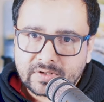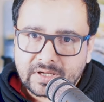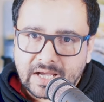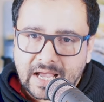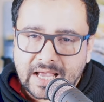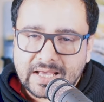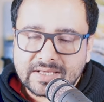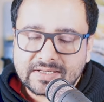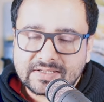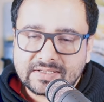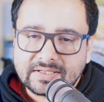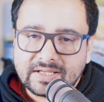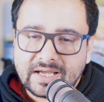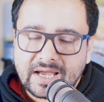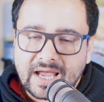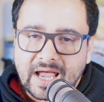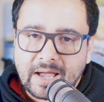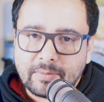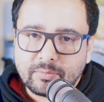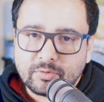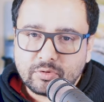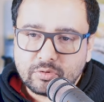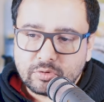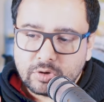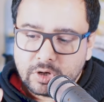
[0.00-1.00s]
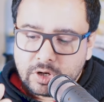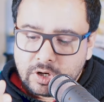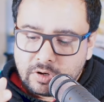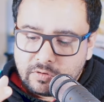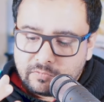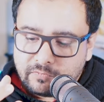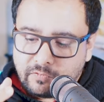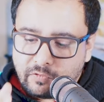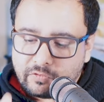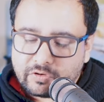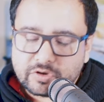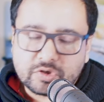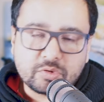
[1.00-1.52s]
as they have to
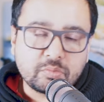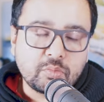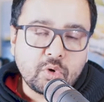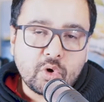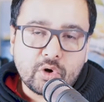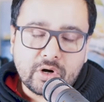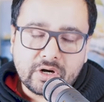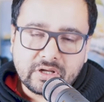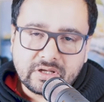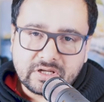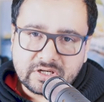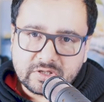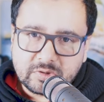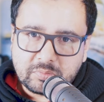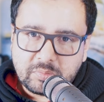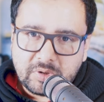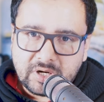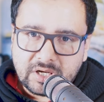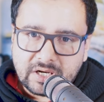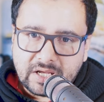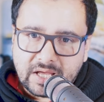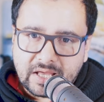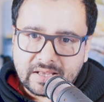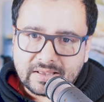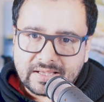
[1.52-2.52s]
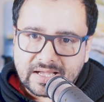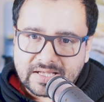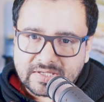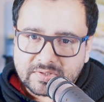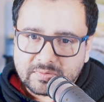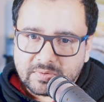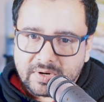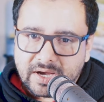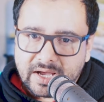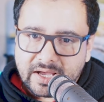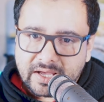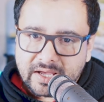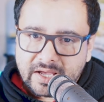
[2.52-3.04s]
focus more on the speed and that's
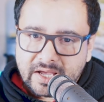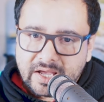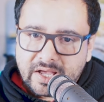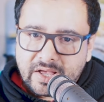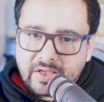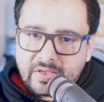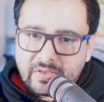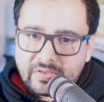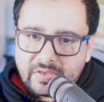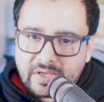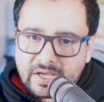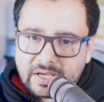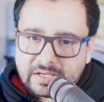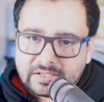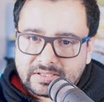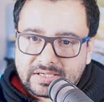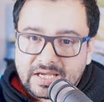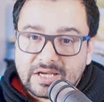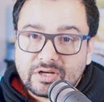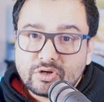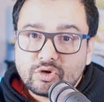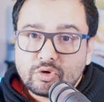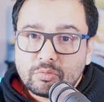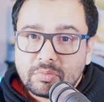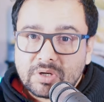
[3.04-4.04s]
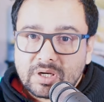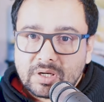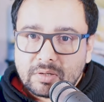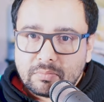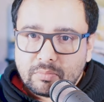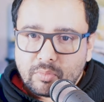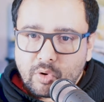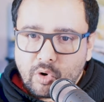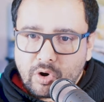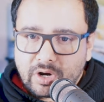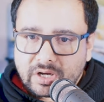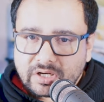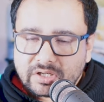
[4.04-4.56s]
why they tend to be
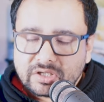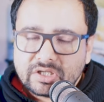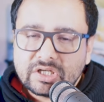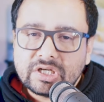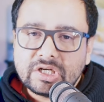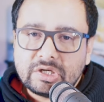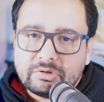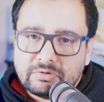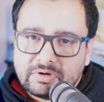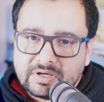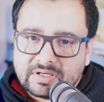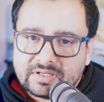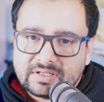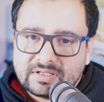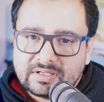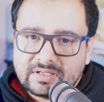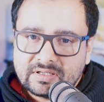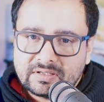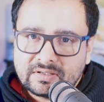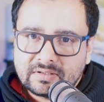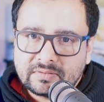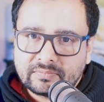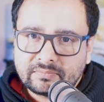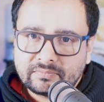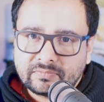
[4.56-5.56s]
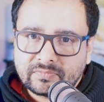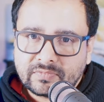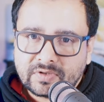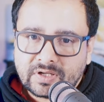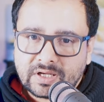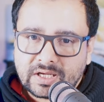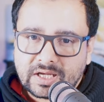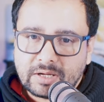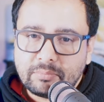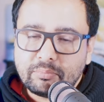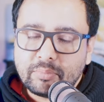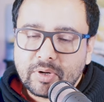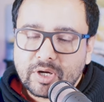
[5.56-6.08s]
more continuous
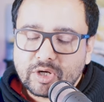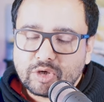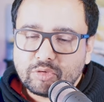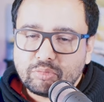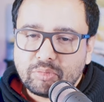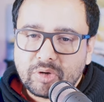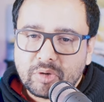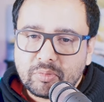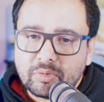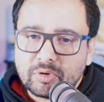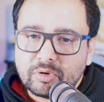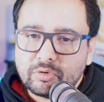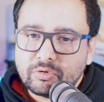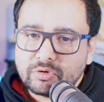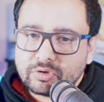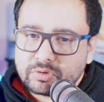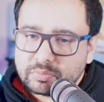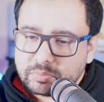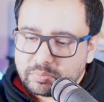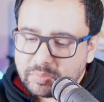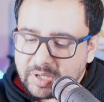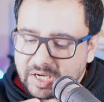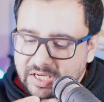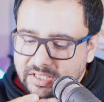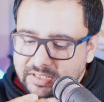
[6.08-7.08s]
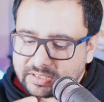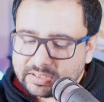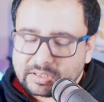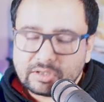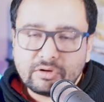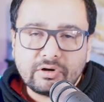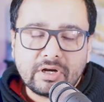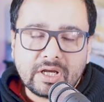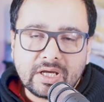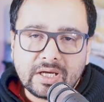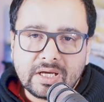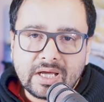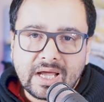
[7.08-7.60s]
compared to people who speak
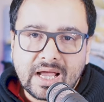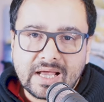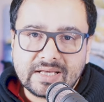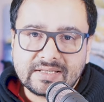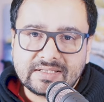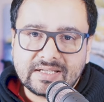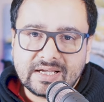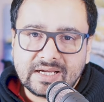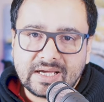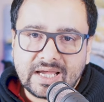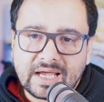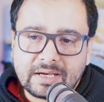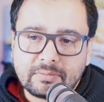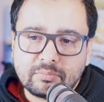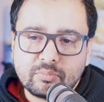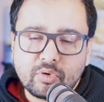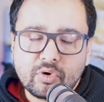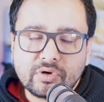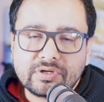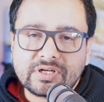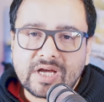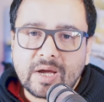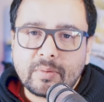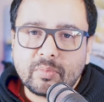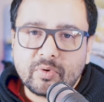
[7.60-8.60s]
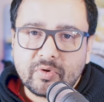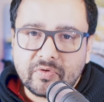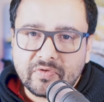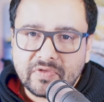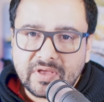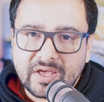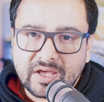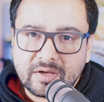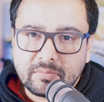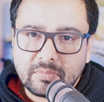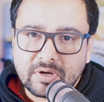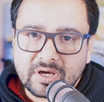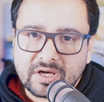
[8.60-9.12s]
slowly as they get more time to
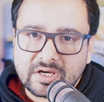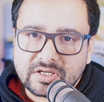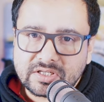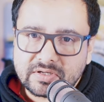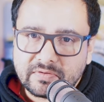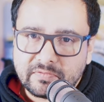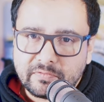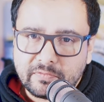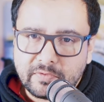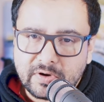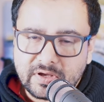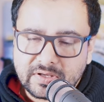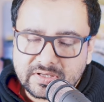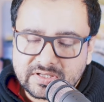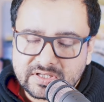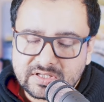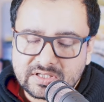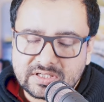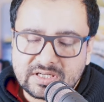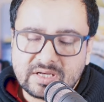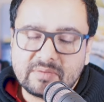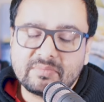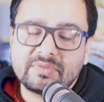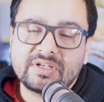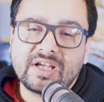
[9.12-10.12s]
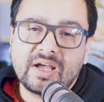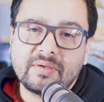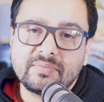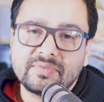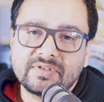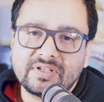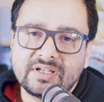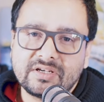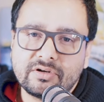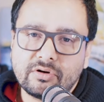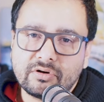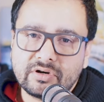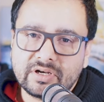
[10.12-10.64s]
think because of which sometimes
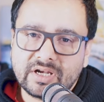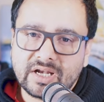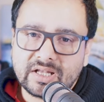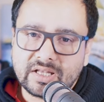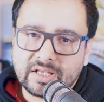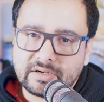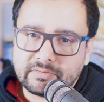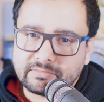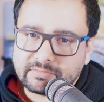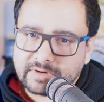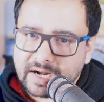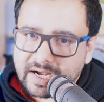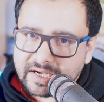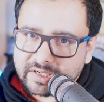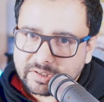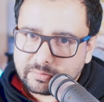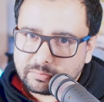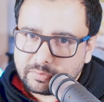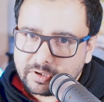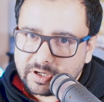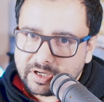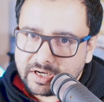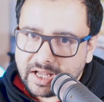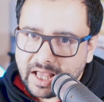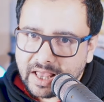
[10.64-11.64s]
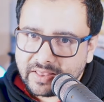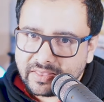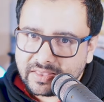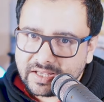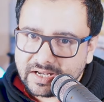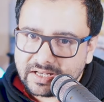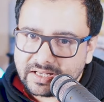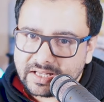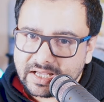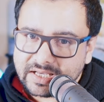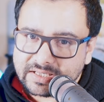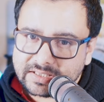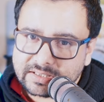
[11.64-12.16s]
they don't get the right word and
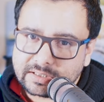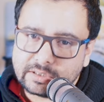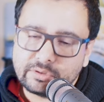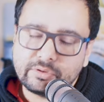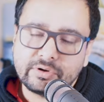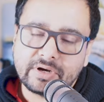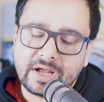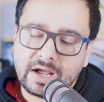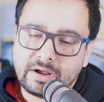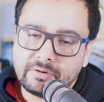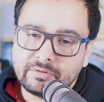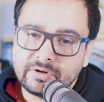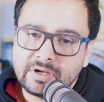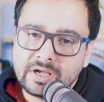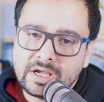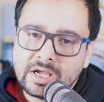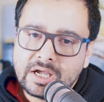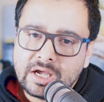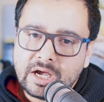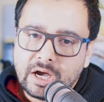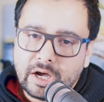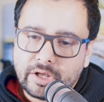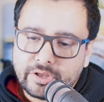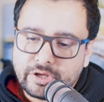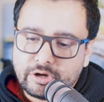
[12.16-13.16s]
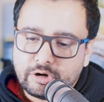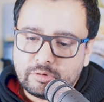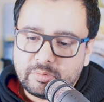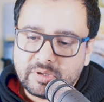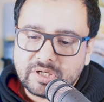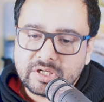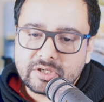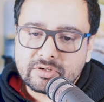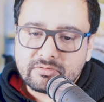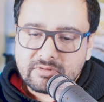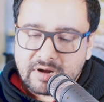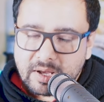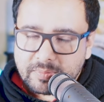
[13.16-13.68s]
then they slow down or there will be
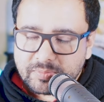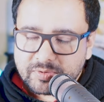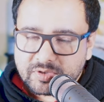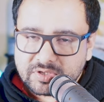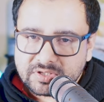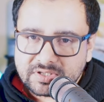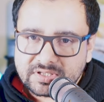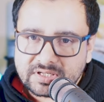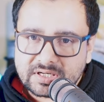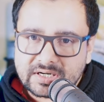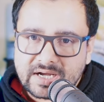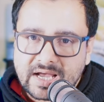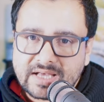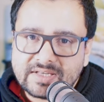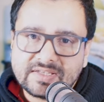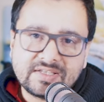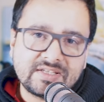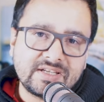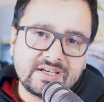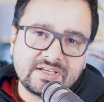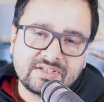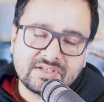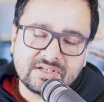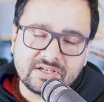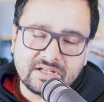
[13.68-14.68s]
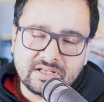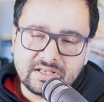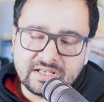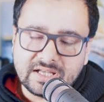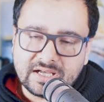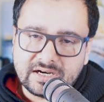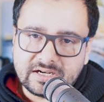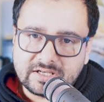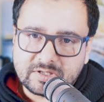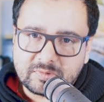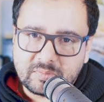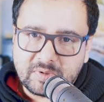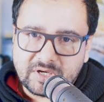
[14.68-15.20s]
interruptions or hesitation in
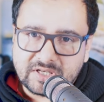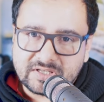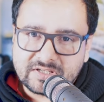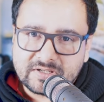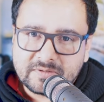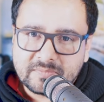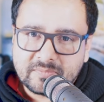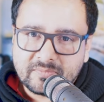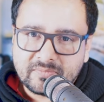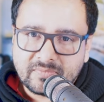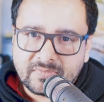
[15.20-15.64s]
their speech.